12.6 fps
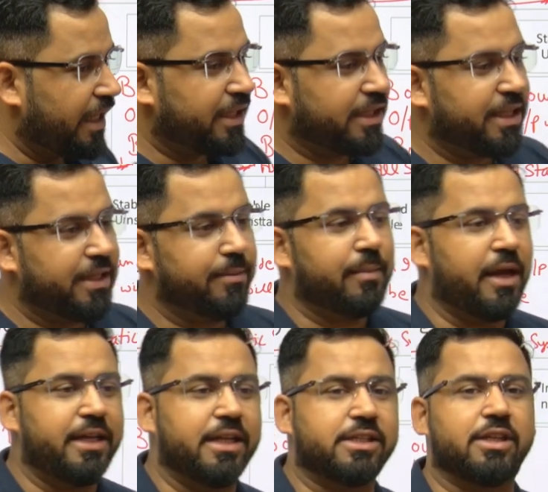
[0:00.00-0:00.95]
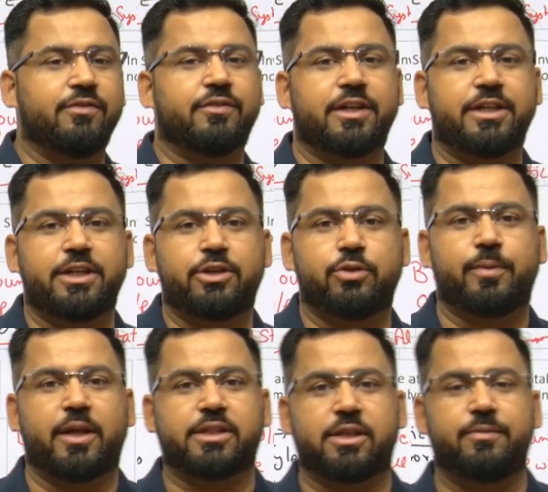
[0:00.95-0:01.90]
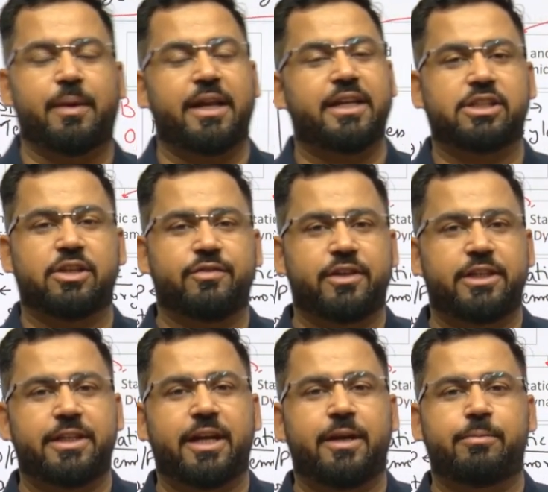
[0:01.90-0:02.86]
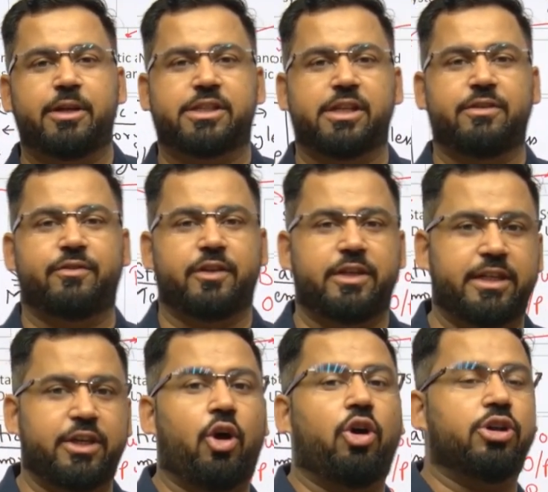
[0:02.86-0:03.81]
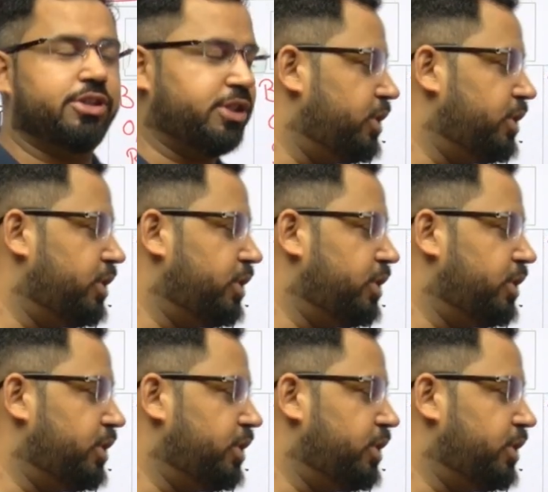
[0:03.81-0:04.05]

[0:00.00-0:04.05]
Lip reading: other than minus infinity to plus and minus infinity and plus infinity or